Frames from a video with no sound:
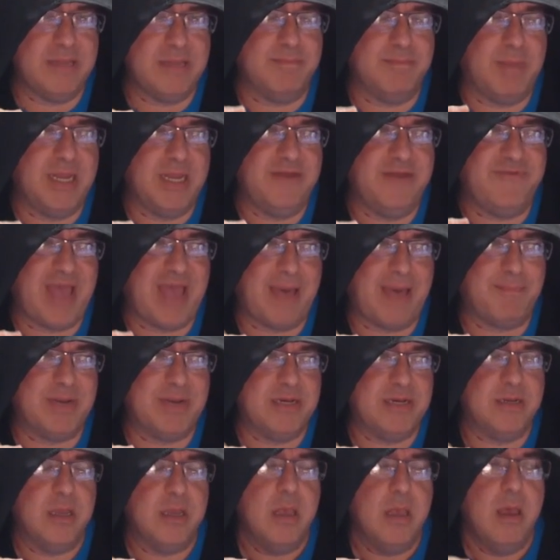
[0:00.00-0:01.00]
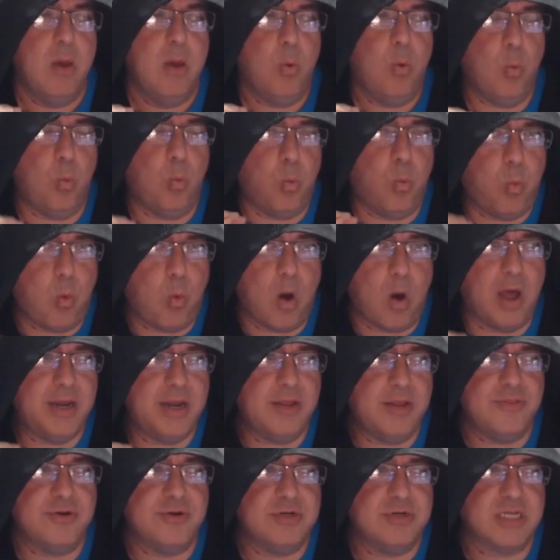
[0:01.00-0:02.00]
It might have happened one
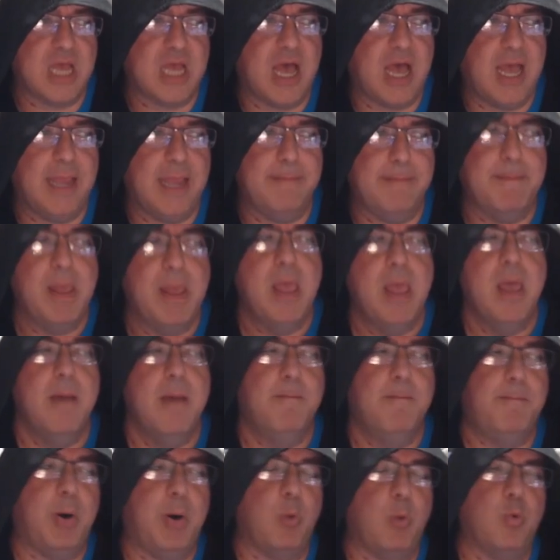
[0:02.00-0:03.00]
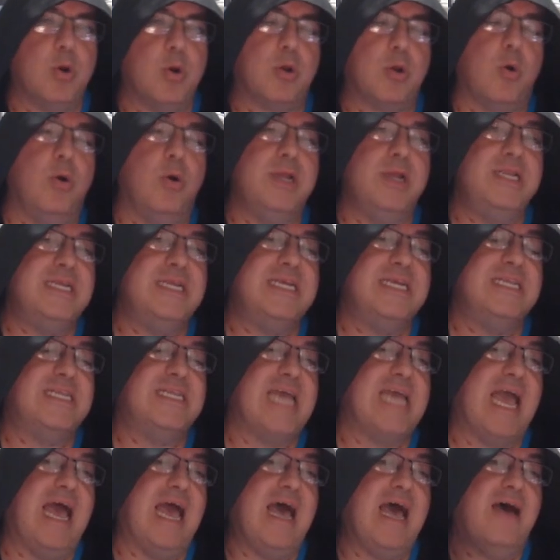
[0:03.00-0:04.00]
other time, but we're going to get to
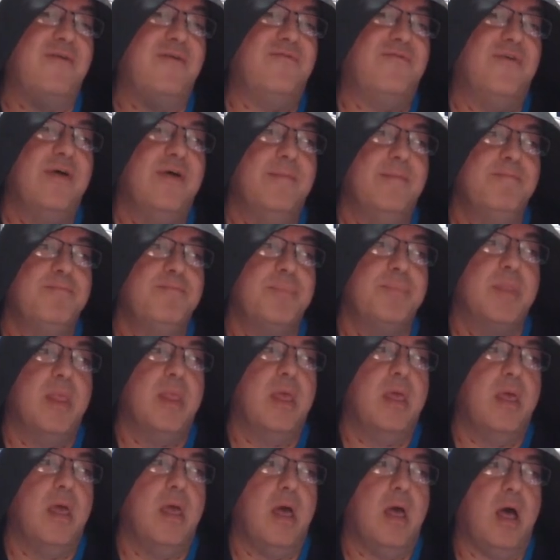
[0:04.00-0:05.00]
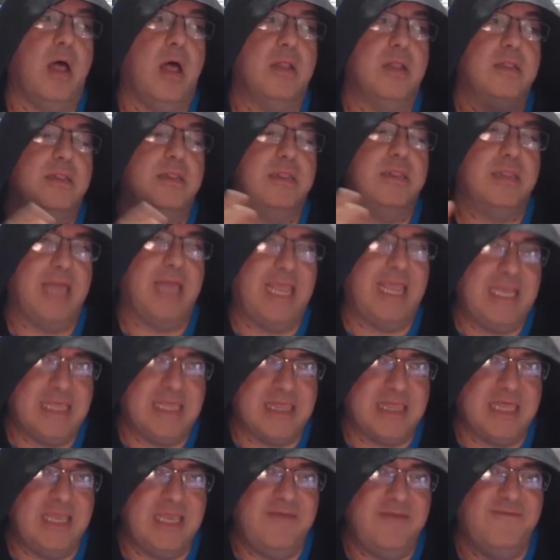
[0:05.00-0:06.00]
have a
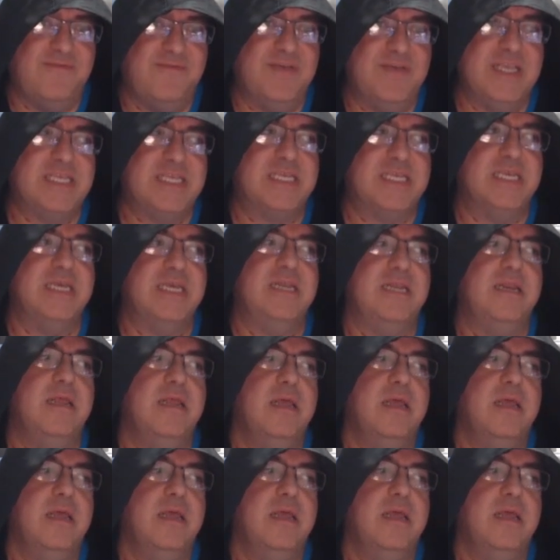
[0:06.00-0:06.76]
lengthy visit,